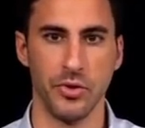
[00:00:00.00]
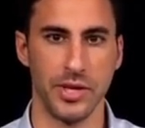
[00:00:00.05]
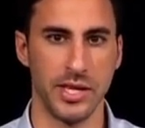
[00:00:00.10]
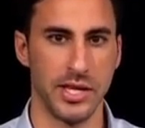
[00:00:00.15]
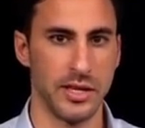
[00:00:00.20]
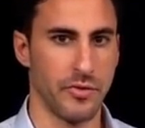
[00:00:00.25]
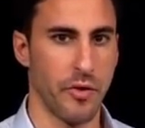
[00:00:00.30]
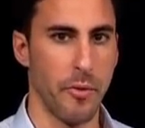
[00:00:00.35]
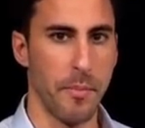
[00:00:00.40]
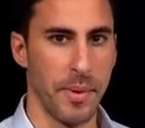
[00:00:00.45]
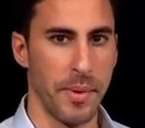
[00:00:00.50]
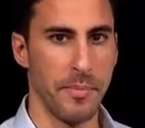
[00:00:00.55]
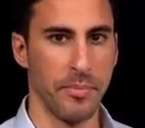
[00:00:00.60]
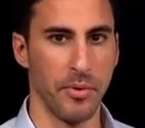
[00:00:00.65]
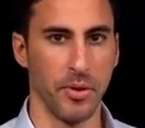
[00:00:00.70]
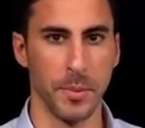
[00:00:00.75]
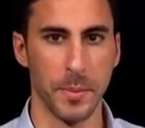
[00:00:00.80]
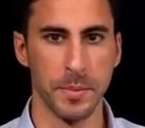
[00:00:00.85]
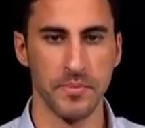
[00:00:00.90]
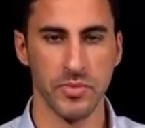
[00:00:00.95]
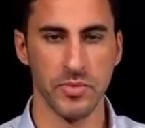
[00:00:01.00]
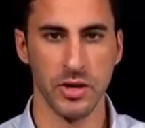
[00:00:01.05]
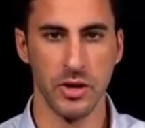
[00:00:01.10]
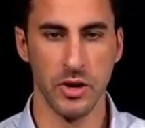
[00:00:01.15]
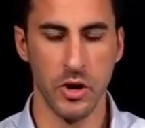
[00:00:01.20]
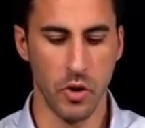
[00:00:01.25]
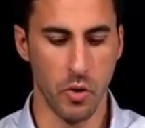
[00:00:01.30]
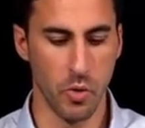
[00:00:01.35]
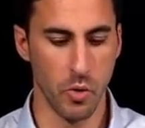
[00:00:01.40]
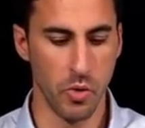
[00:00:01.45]
This is for people
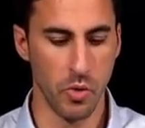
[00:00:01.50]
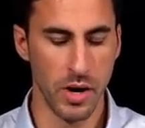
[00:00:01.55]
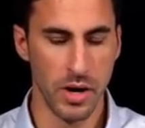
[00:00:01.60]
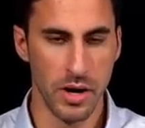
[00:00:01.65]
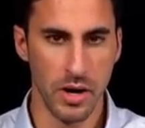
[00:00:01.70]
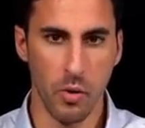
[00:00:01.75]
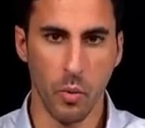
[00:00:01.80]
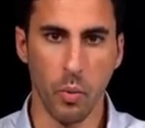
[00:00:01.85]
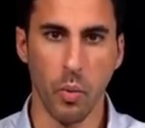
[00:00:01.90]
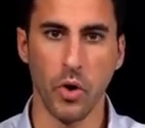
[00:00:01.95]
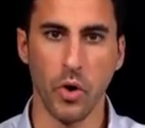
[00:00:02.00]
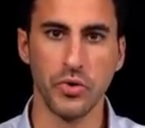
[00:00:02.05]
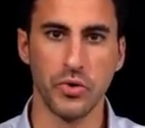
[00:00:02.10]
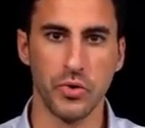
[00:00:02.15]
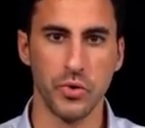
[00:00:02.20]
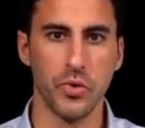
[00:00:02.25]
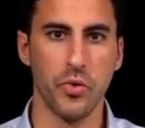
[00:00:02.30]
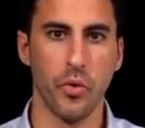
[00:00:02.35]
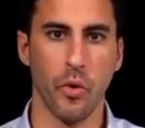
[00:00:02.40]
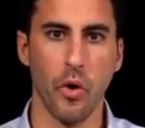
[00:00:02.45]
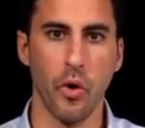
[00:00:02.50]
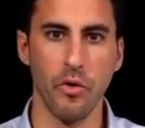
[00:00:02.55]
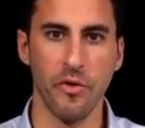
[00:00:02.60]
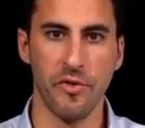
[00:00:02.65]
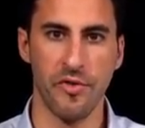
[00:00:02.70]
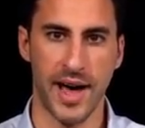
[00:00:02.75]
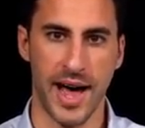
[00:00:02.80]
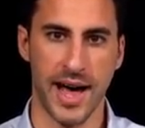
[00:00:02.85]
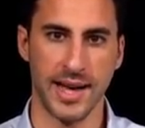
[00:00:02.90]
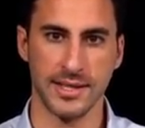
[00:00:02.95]
who want to grow
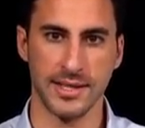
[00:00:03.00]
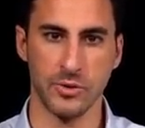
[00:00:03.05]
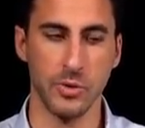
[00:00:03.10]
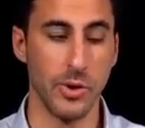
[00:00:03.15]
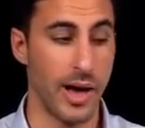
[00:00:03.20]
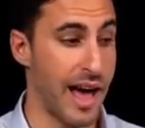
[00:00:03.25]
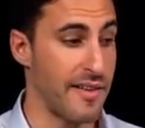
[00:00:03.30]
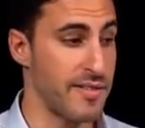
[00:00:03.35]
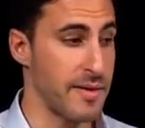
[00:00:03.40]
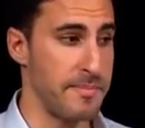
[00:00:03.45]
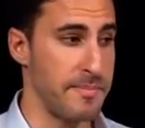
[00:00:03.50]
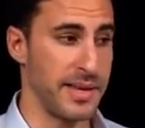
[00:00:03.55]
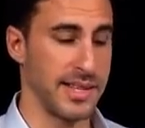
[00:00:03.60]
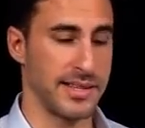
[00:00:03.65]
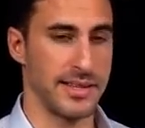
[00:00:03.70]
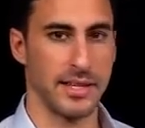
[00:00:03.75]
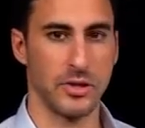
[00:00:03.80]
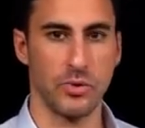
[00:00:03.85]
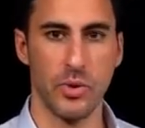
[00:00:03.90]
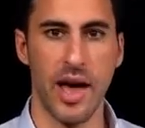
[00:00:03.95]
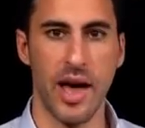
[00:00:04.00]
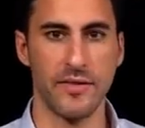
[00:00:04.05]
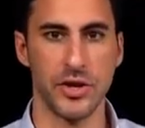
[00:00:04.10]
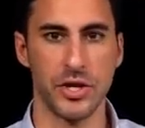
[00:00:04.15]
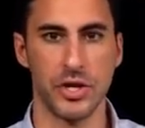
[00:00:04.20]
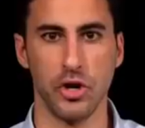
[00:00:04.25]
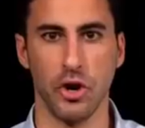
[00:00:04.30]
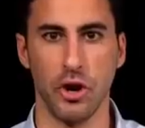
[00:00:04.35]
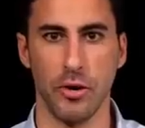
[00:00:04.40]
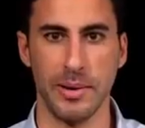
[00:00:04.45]
fast, who have a business, who have a
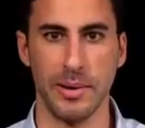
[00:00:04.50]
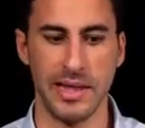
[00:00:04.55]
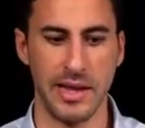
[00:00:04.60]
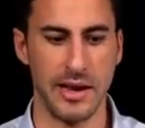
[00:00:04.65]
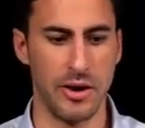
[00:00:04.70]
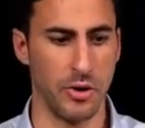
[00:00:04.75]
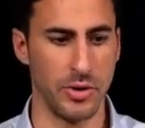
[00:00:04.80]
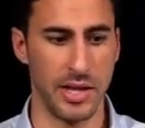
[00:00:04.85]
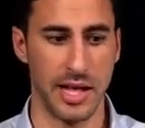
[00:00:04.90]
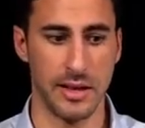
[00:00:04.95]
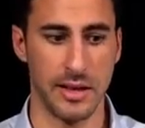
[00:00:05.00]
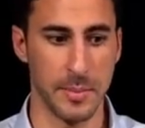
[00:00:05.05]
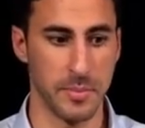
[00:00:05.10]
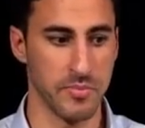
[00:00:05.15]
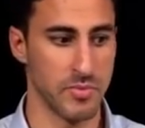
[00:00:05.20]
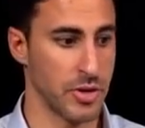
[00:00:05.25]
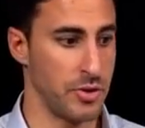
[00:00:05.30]
job, but they know that,